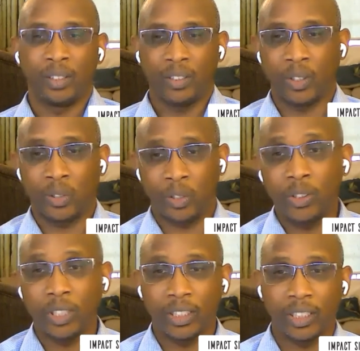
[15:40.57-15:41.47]
So you
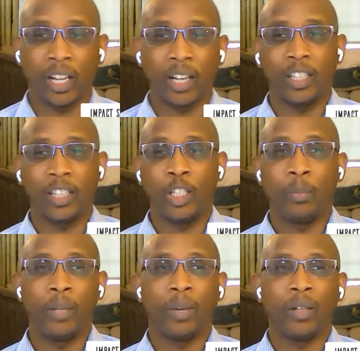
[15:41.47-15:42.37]
start to talk a little
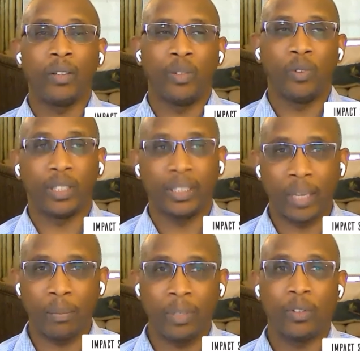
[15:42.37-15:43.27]
bit about, what does
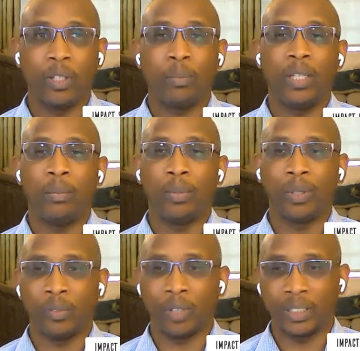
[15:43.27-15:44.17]
that mean for the
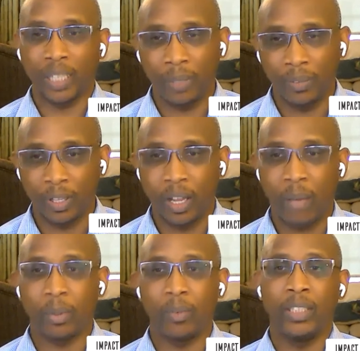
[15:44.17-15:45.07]
people? What does that mean for the
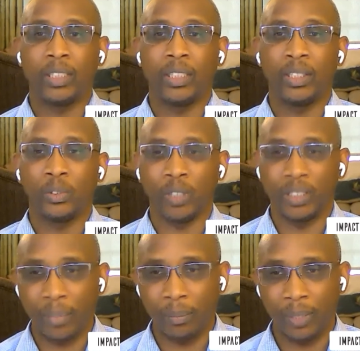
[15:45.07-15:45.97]
operations? What does
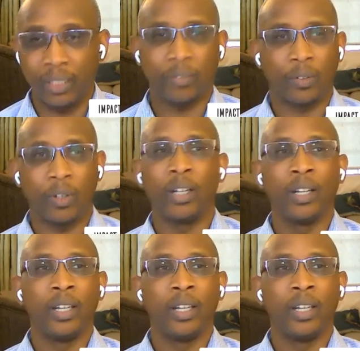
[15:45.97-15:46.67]
that mean for,